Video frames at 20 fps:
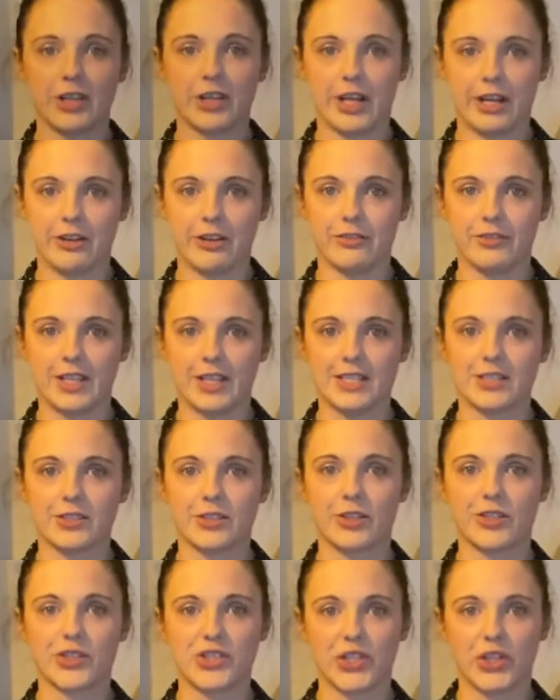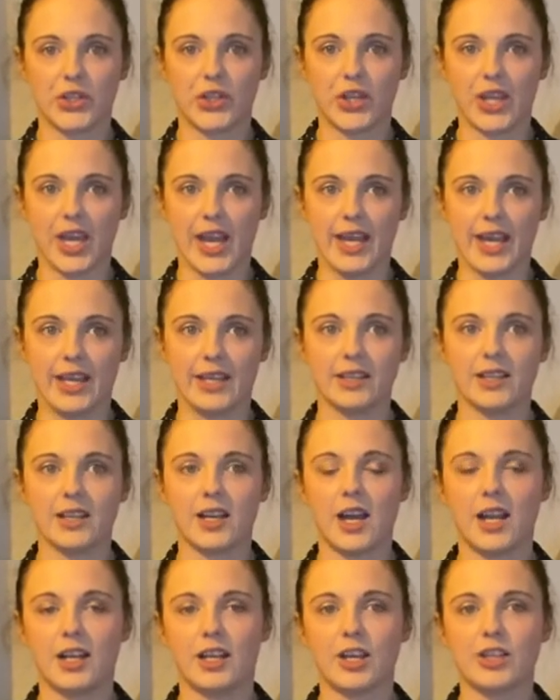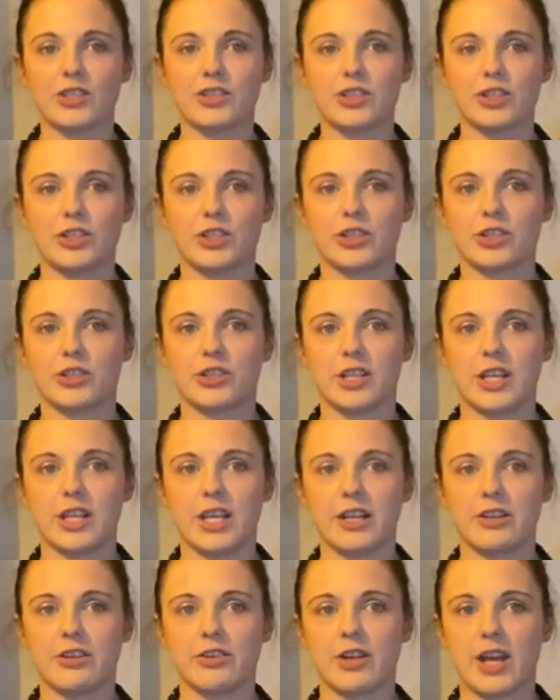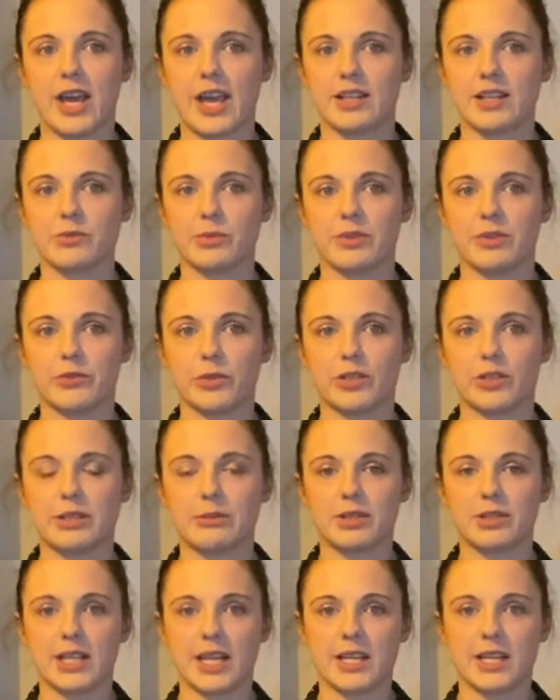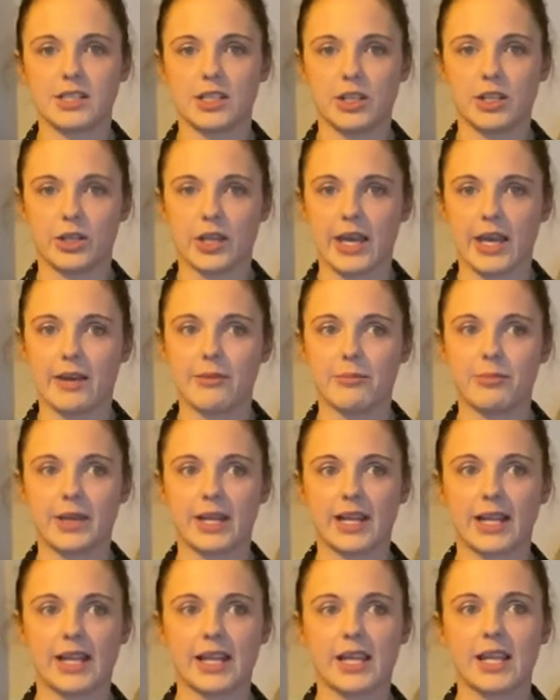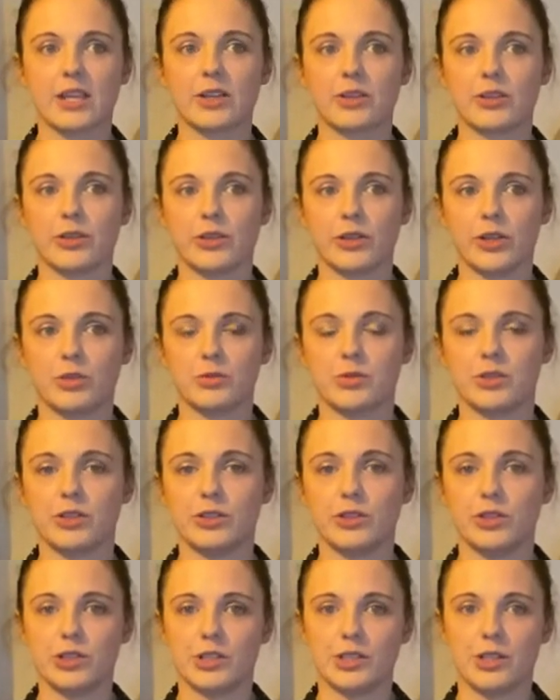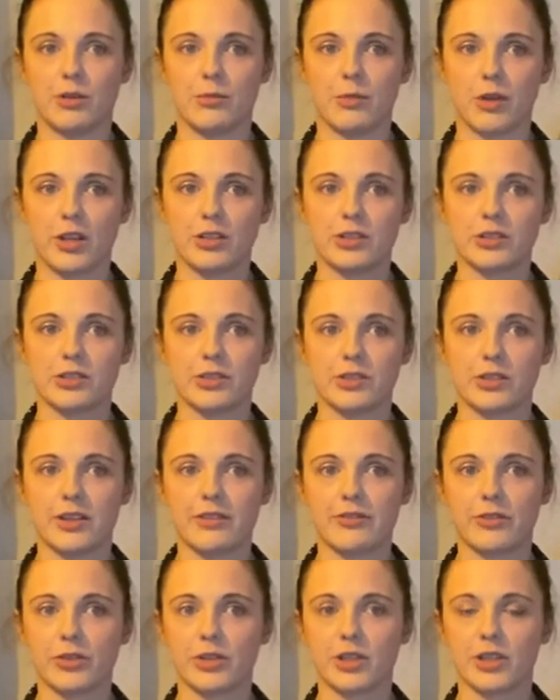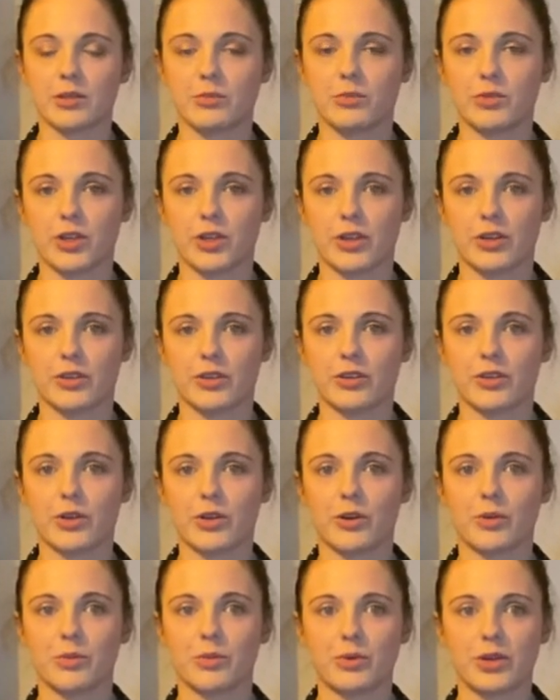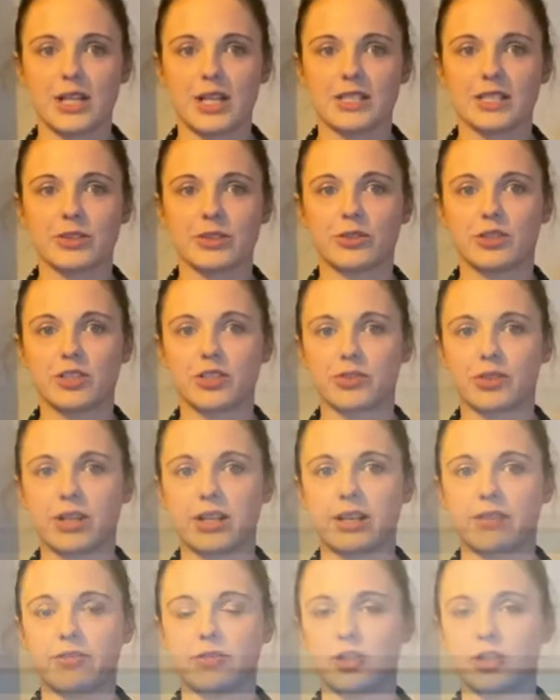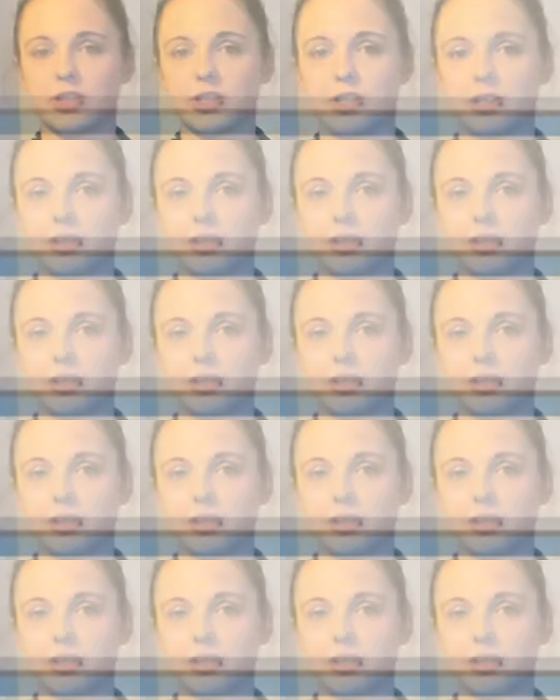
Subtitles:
interface or GUI allows the user to interact with what they would like to look at by clicking on the option using their mouse if on a computer or pressing on the screen if using